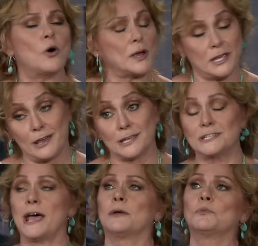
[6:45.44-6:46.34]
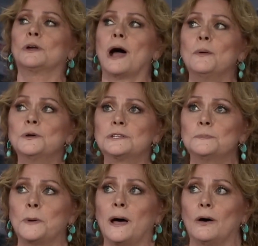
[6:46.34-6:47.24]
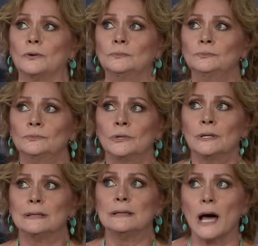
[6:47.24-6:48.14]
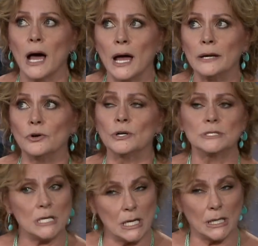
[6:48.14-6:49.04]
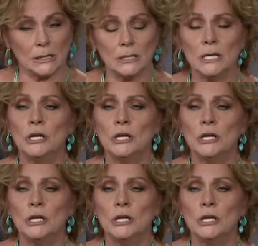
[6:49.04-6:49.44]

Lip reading: Yes. And when I was about 9 or 10,